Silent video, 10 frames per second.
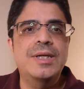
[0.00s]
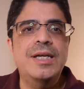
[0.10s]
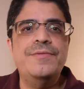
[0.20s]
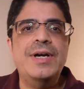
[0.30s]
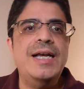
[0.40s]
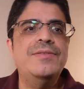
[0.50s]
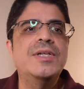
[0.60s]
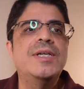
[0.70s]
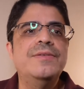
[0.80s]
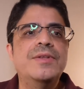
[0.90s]
And if I have
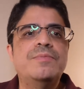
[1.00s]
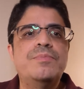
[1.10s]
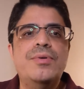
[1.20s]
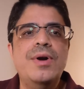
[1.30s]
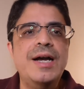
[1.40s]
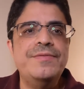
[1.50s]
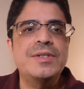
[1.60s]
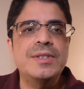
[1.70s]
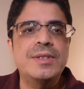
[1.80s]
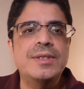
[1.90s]
the gift of
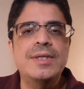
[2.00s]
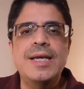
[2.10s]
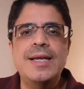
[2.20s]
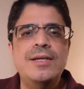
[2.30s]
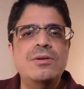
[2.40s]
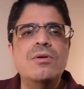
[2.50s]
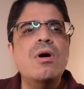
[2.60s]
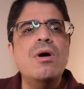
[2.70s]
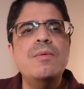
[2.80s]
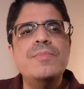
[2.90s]
prophecy and I know
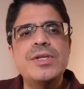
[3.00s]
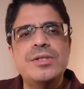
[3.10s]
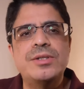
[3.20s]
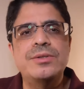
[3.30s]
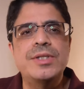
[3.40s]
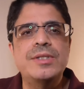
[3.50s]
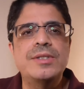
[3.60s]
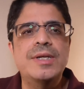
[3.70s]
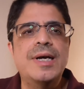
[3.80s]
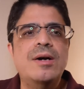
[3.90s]
all
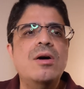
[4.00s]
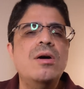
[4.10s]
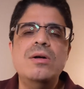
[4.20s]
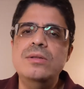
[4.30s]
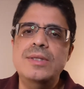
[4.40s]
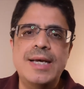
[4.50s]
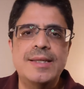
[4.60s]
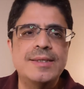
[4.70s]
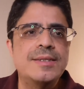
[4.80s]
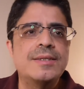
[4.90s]
mysteries and all
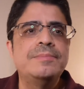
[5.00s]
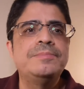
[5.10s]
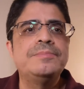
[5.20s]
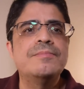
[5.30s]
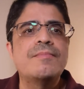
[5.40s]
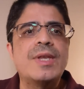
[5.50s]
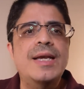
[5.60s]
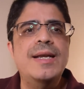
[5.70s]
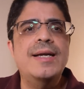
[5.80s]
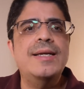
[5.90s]
knowledge,
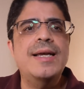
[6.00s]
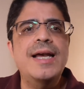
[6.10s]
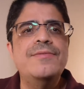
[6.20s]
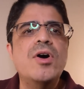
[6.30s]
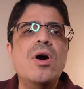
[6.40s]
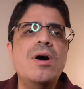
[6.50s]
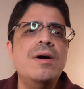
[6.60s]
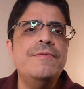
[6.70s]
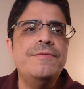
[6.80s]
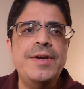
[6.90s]
and I have
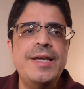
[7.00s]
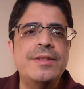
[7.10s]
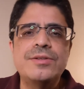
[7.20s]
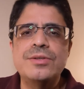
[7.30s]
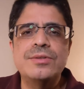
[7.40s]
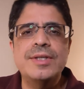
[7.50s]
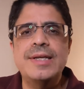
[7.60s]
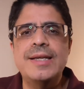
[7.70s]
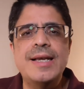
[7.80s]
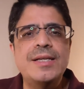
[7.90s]
all faith so
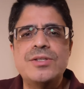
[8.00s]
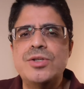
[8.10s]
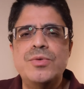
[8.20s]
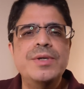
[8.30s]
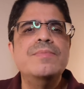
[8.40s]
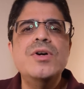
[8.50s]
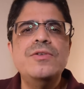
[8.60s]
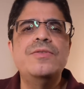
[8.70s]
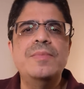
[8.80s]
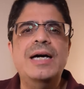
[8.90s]
that as to
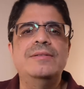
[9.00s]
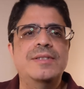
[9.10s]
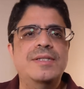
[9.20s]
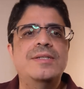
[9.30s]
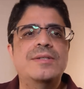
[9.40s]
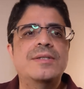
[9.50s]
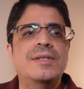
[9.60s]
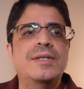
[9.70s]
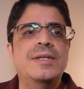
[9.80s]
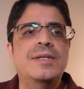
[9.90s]
remove mountains,
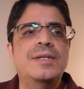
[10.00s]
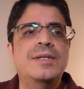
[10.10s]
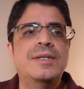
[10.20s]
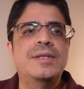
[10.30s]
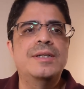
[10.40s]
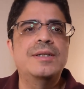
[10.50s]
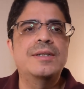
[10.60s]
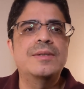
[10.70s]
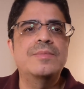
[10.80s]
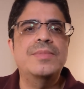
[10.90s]

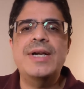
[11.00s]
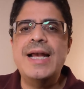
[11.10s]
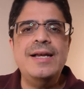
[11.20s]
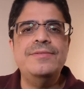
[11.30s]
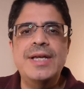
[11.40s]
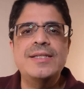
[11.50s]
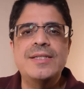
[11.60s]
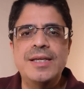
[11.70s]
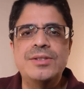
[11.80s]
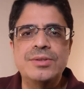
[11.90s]
but have not
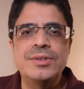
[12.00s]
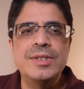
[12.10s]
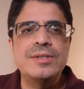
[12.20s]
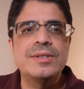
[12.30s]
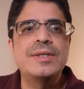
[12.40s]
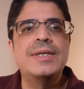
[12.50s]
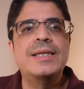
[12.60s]
gentleness,